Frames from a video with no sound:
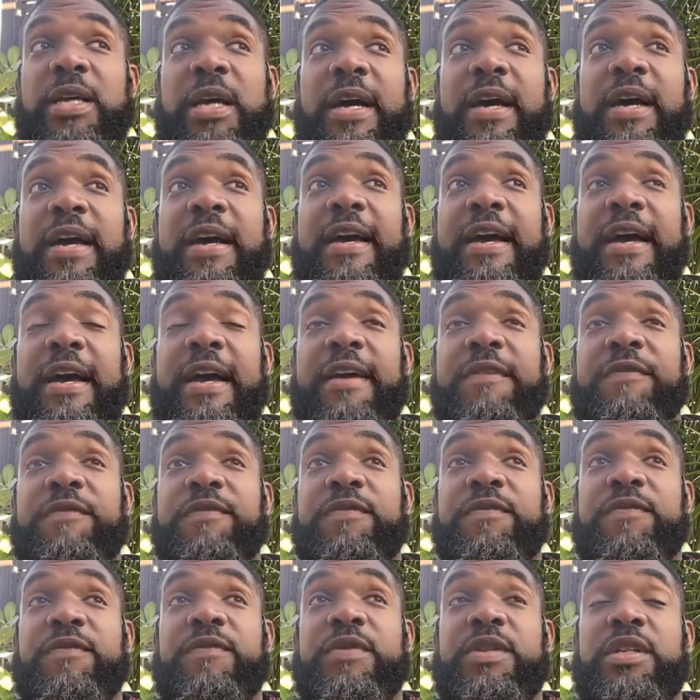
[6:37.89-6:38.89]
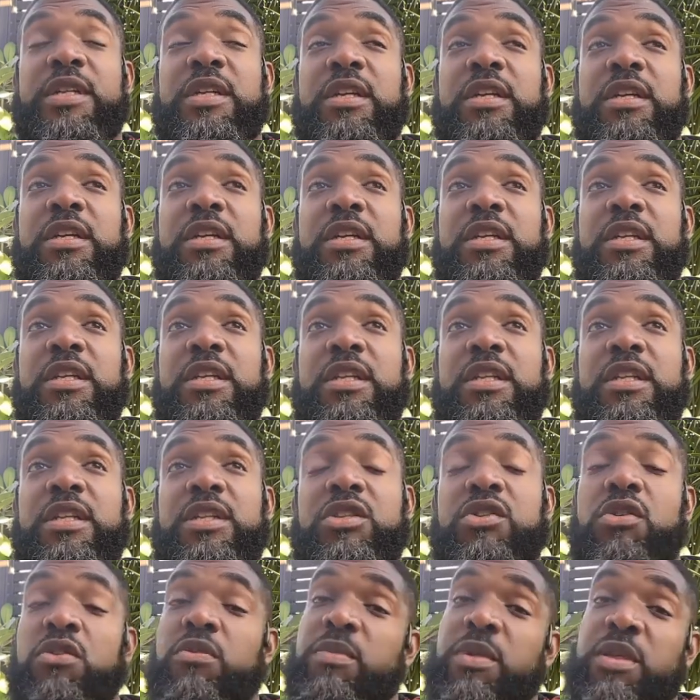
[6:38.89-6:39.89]
I I've seen
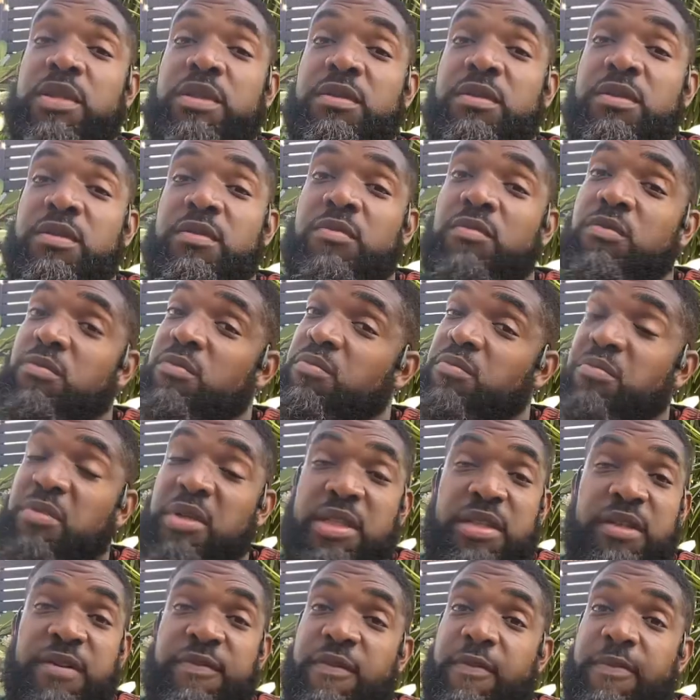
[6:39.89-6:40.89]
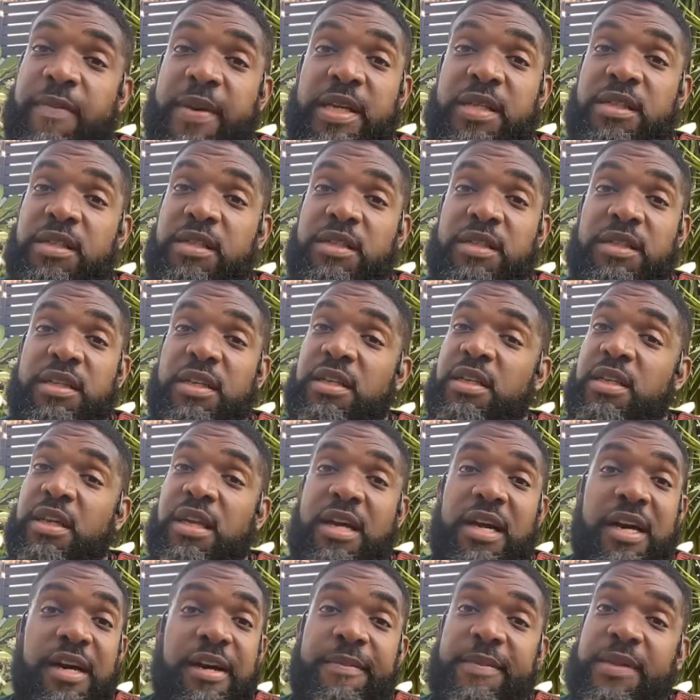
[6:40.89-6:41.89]
so much misinformation in the
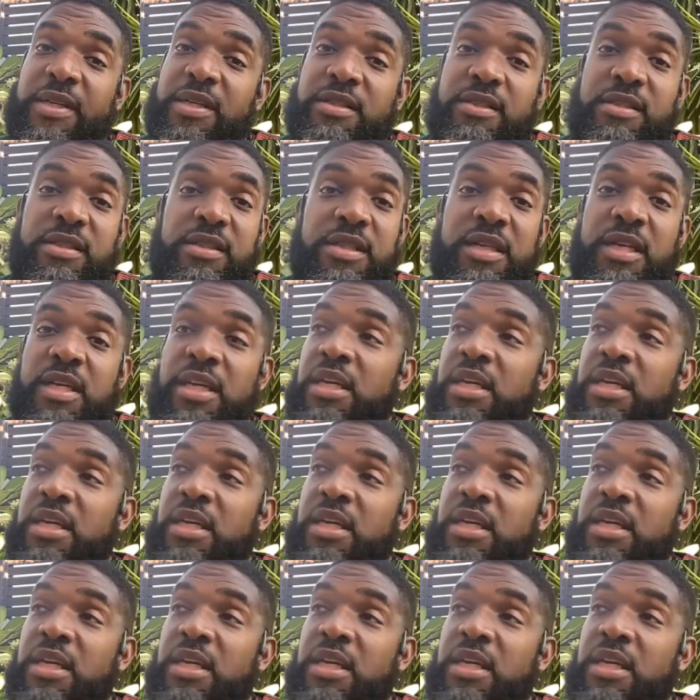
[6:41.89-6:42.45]
comments